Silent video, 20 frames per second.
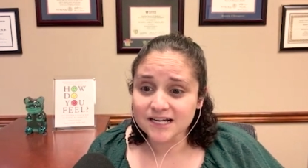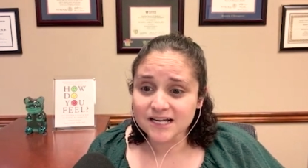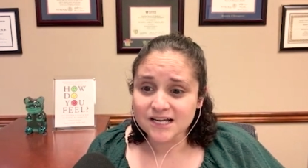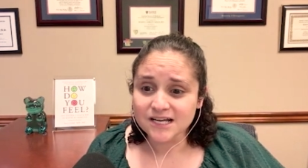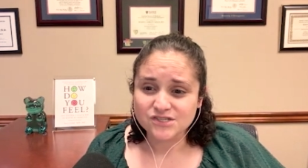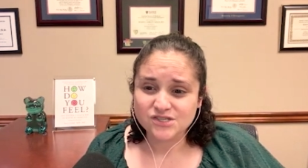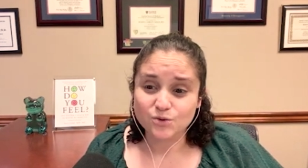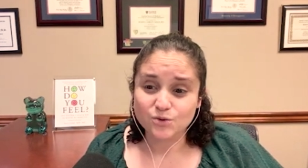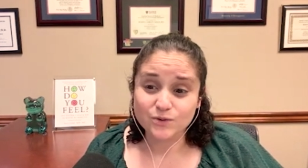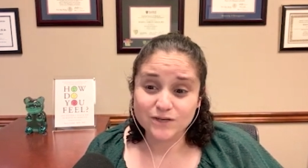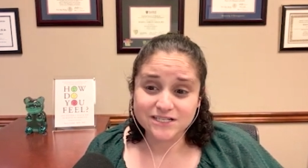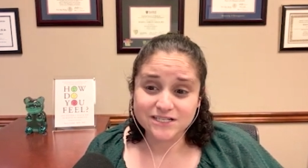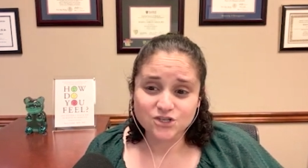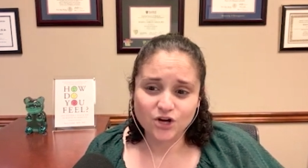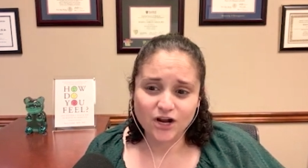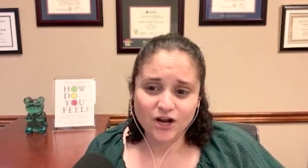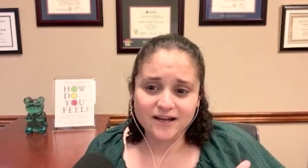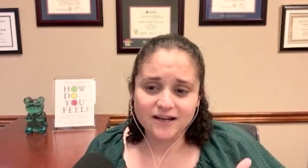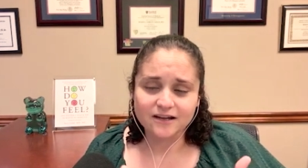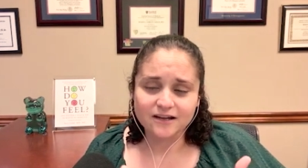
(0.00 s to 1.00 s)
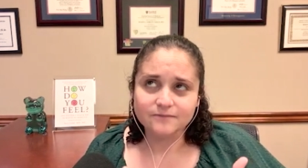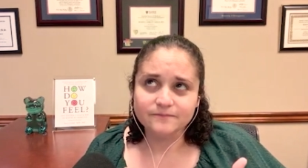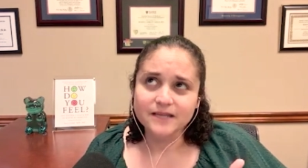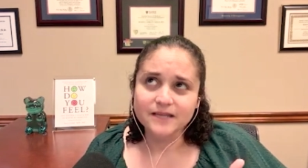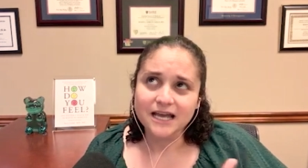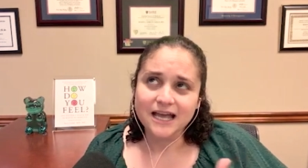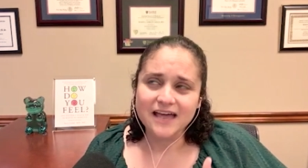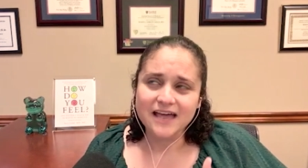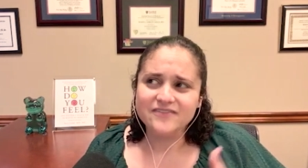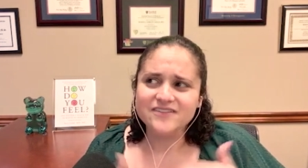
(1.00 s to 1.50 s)
So we try,
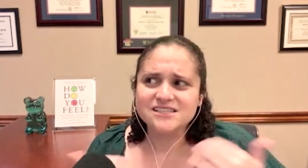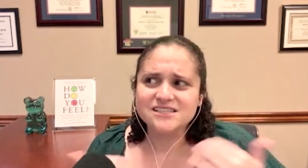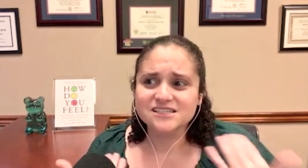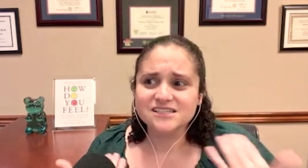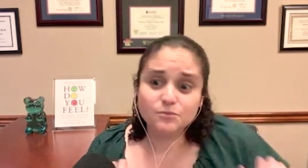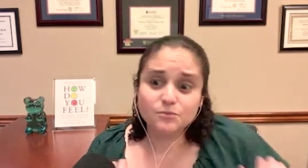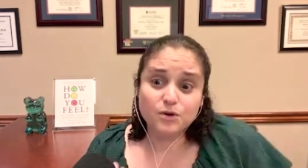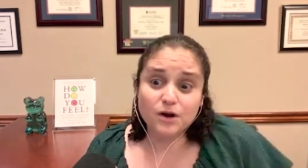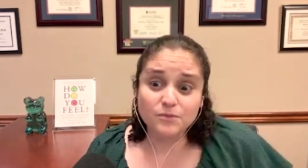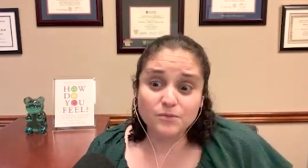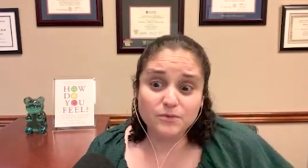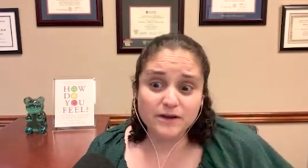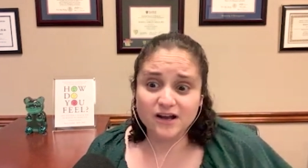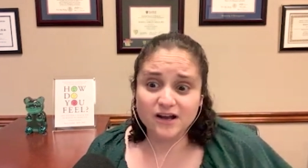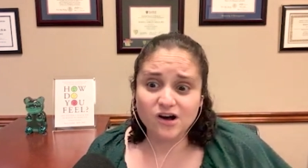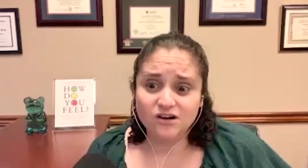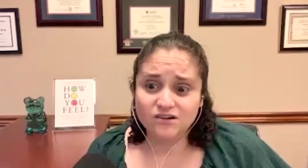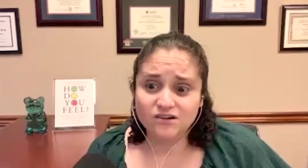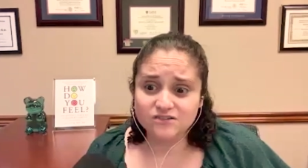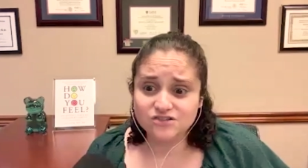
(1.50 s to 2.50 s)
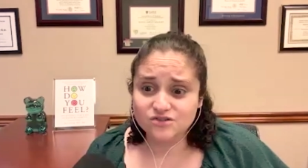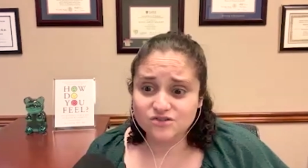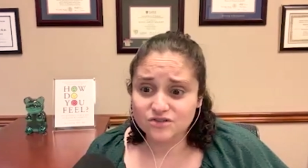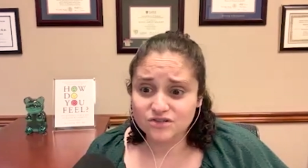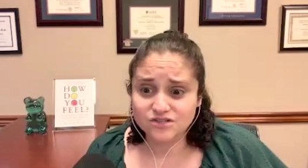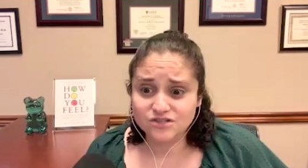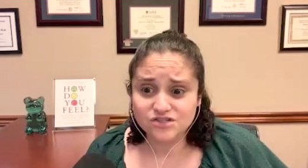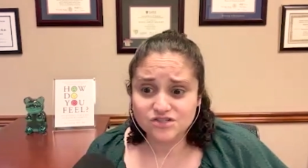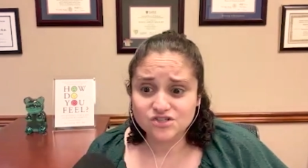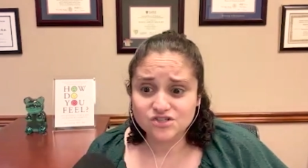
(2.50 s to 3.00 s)
and this is a problem in college
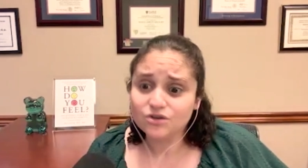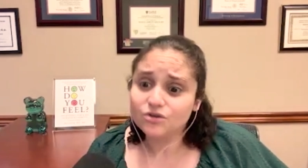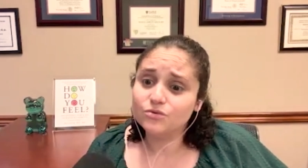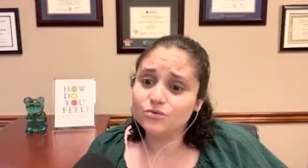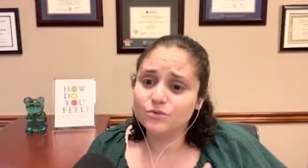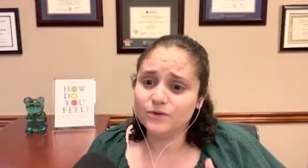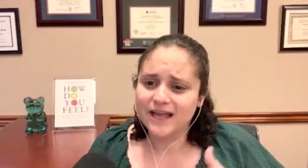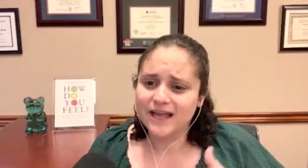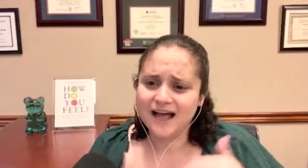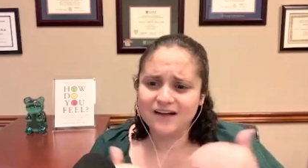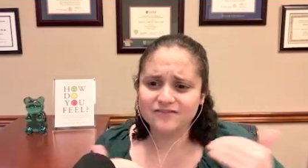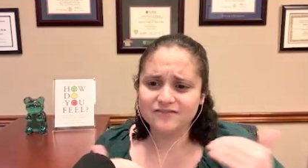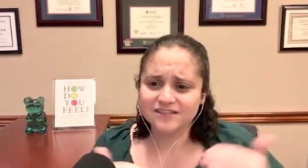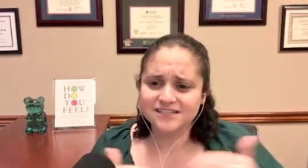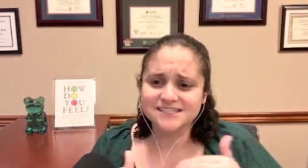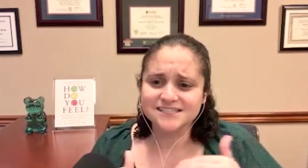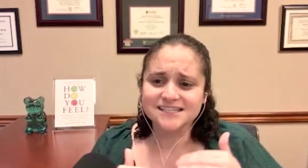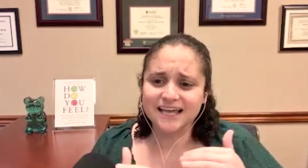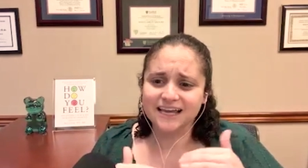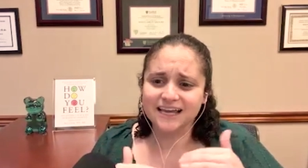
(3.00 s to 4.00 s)
students too, we have this